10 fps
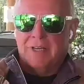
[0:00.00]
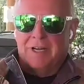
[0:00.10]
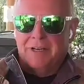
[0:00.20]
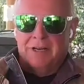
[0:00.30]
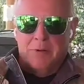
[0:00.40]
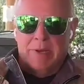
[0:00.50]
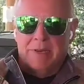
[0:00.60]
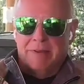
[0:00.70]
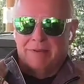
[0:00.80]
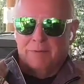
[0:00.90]
young
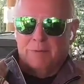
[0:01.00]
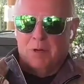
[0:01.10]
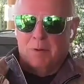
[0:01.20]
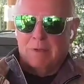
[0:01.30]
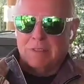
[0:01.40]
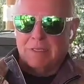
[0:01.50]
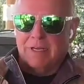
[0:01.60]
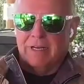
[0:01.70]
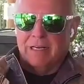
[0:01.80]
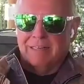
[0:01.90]
human. We're almost
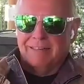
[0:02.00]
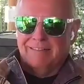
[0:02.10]
there.